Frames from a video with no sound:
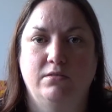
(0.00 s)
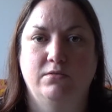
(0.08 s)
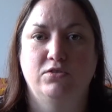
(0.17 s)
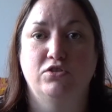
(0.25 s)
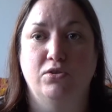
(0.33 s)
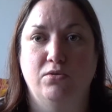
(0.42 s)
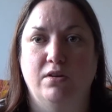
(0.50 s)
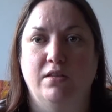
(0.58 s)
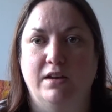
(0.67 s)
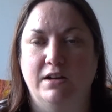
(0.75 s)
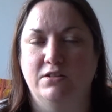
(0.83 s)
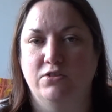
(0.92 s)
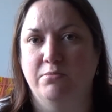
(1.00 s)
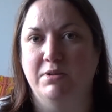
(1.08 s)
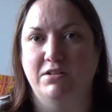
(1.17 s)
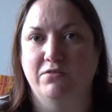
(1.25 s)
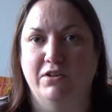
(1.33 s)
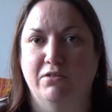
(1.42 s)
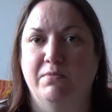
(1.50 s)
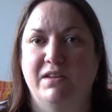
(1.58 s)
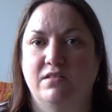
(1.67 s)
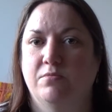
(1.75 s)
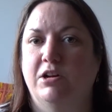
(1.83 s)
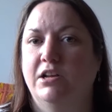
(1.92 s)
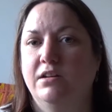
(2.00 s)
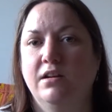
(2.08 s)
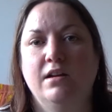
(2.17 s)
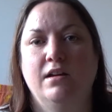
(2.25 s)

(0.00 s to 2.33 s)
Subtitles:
sooner than it took me to film this one.